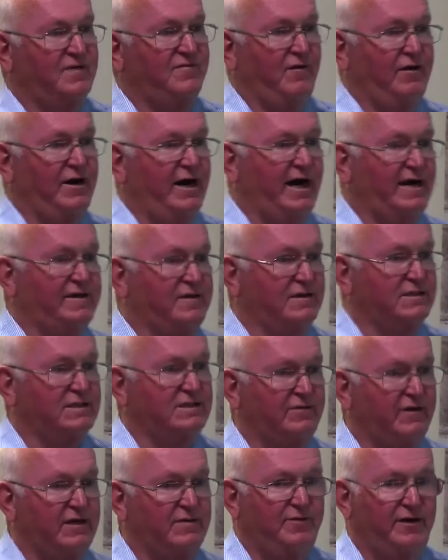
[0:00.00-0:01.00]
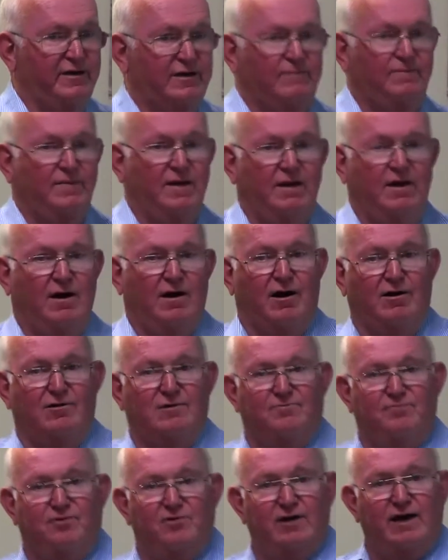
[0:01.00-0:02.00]
it's very hard to listen to anybody. I
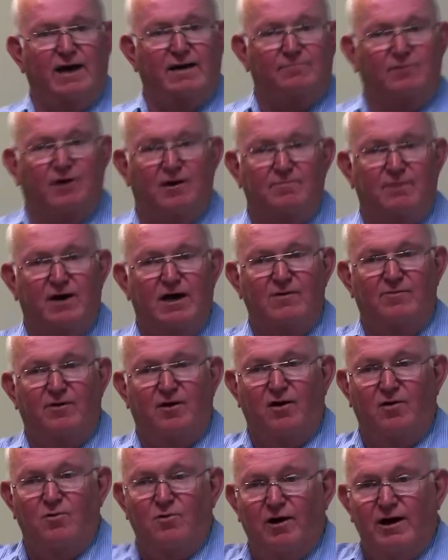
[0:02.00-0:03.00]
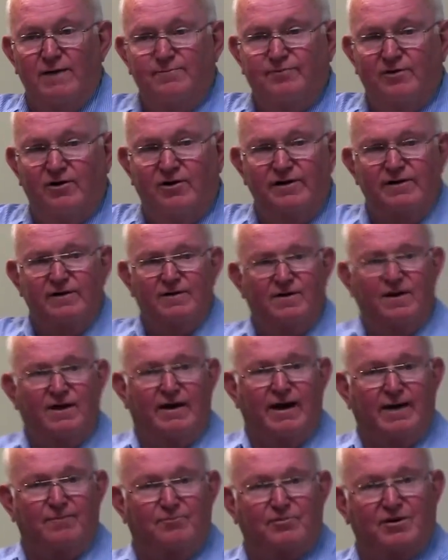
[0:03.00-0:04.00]
could pull out my mobile whiteboard
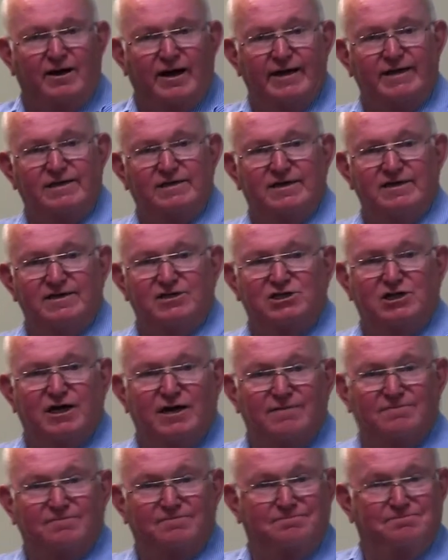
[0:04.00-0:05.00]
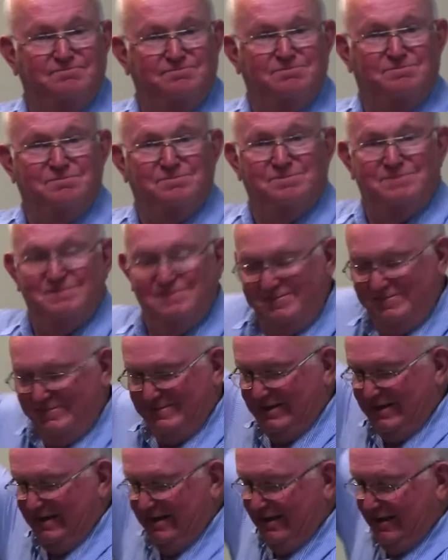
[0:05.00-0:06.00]
and play teacher.
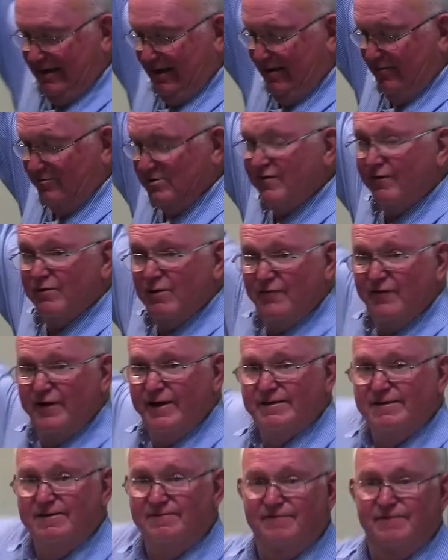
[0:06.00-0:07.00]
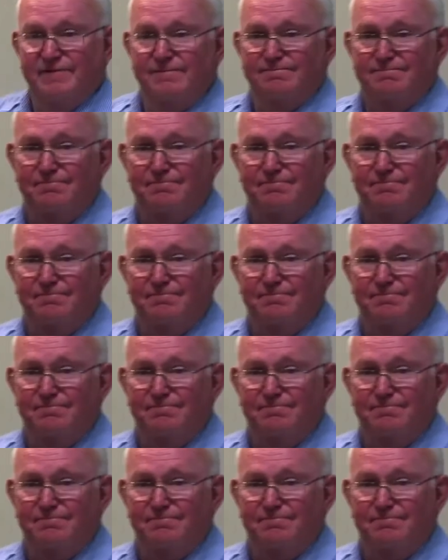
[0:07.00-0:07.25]
And it was very effective.